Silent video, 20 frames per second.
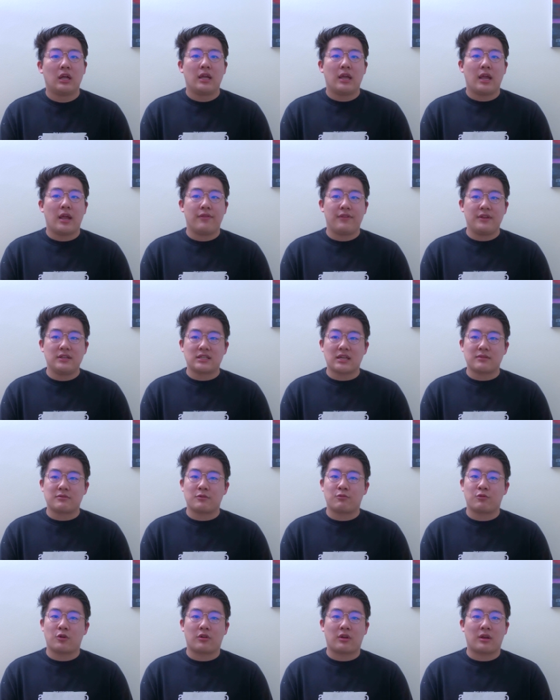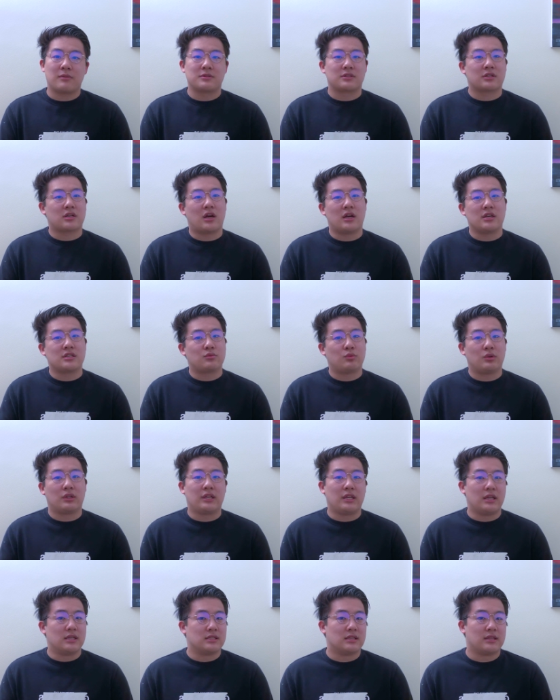And these types of programs cost
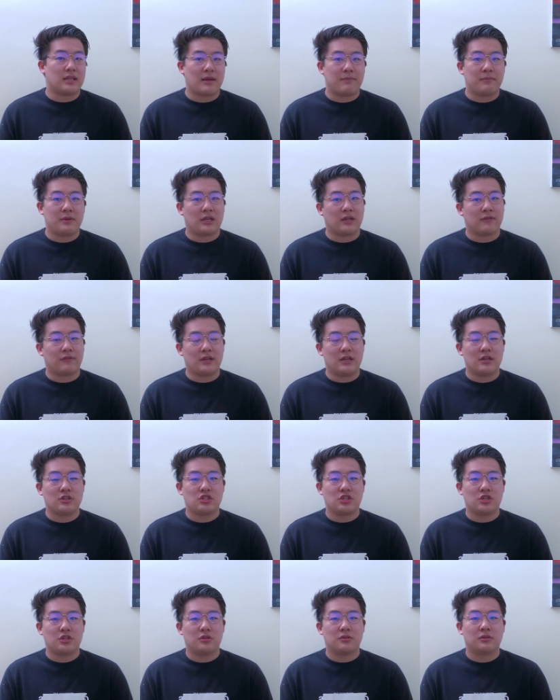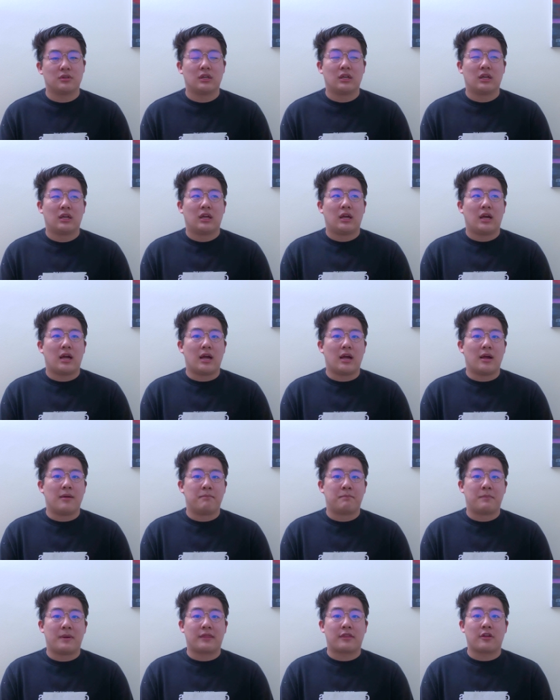really isn't that big of an issue.
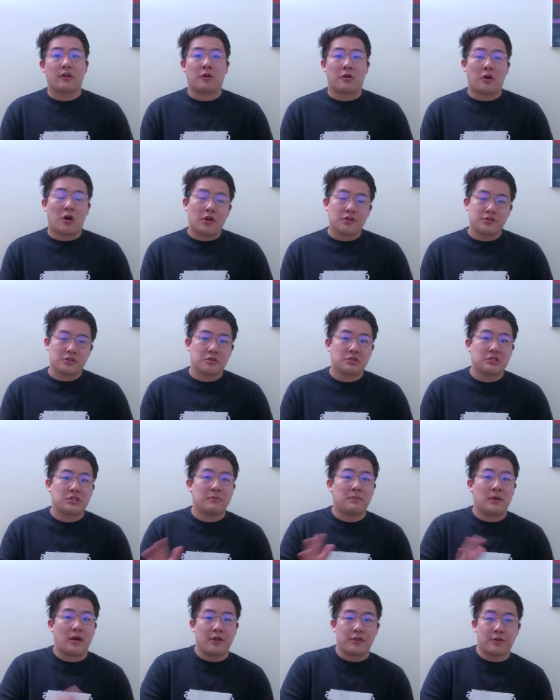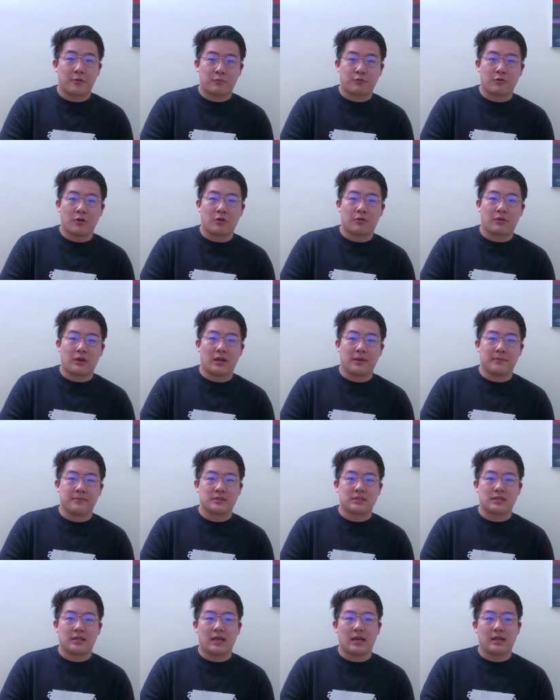Um, but there are also some other
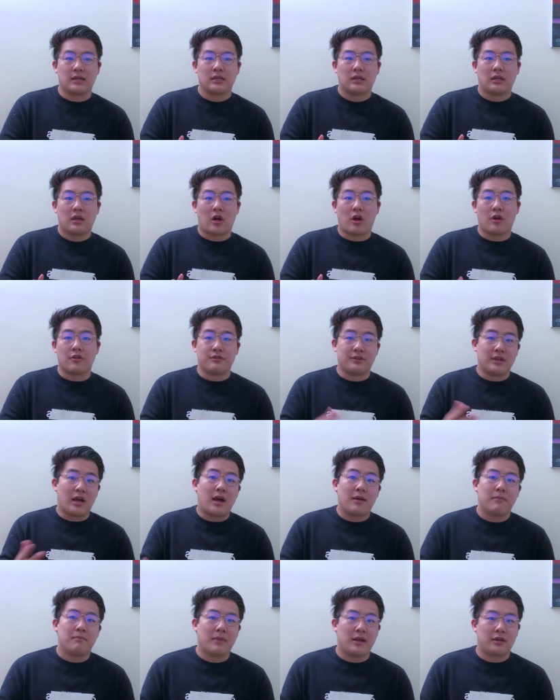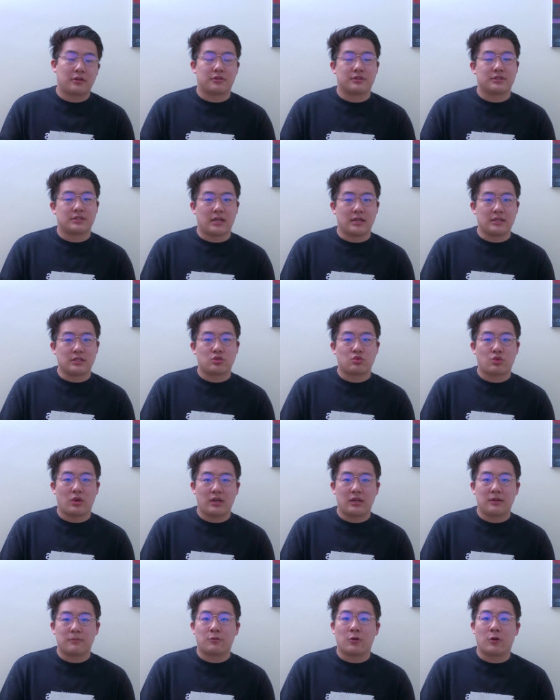programs that are not medical science
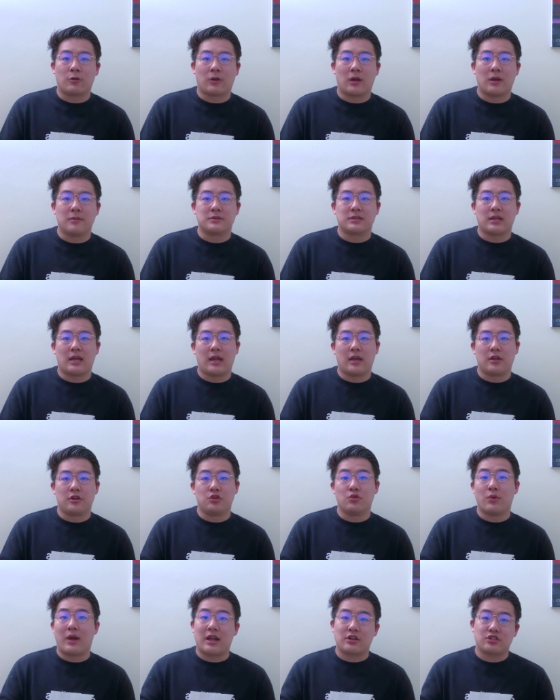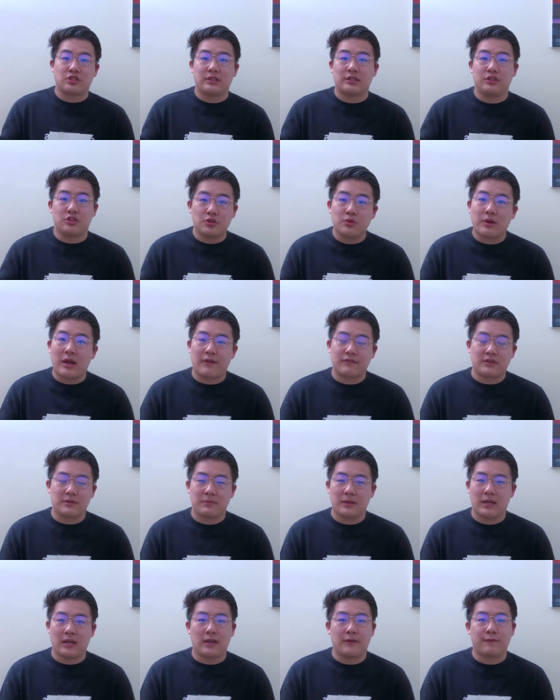training programs, and you actually do have to
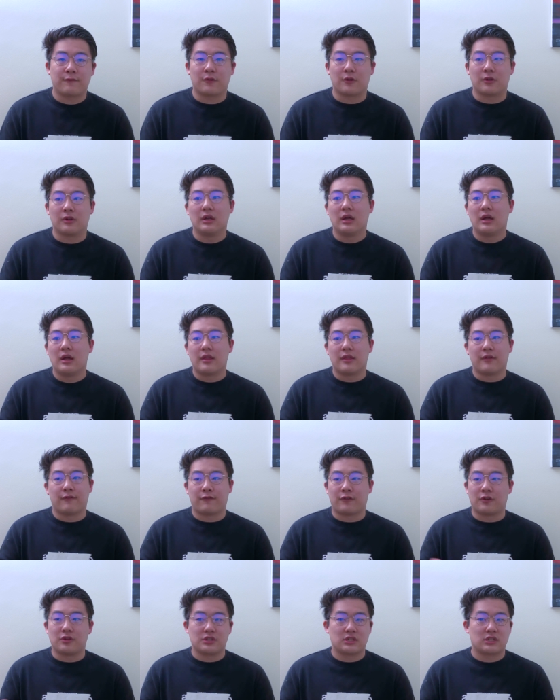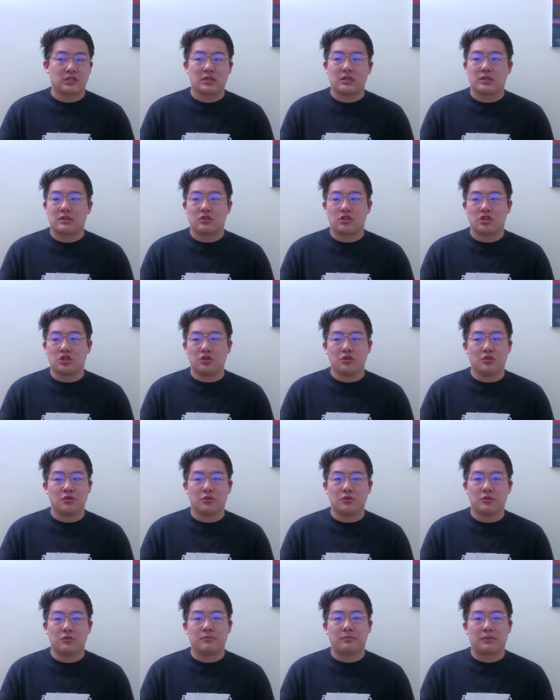pay for the first
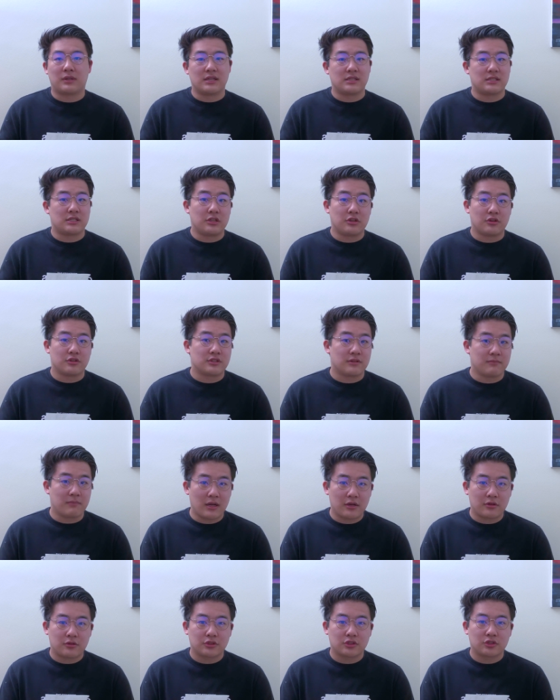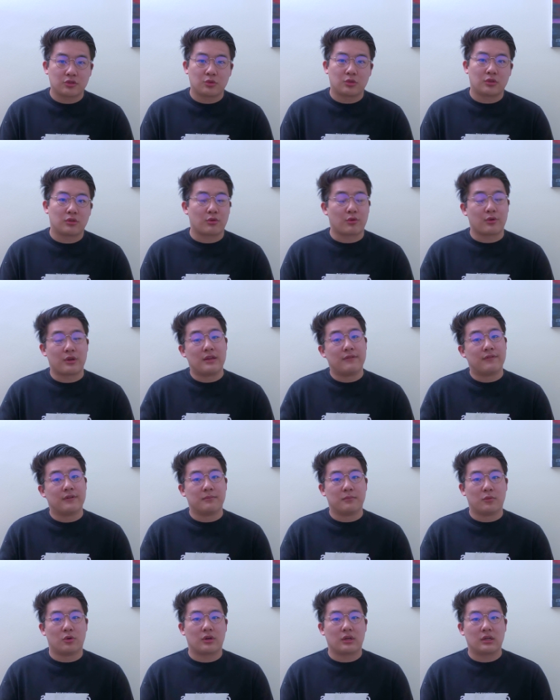two plus years of medical school or even
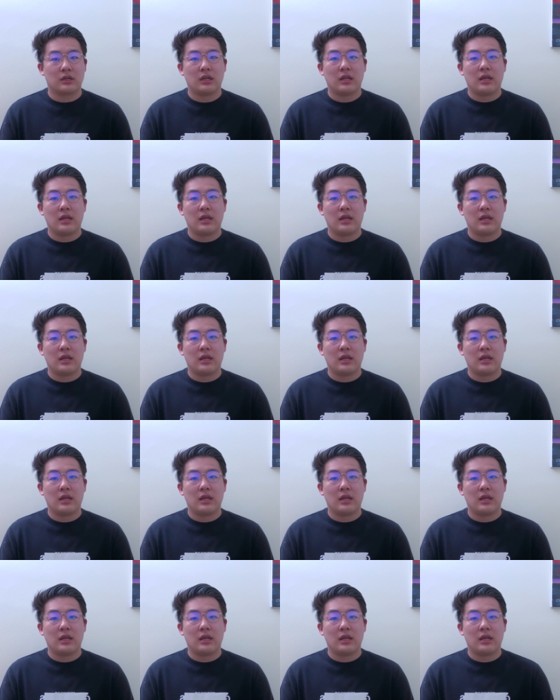more.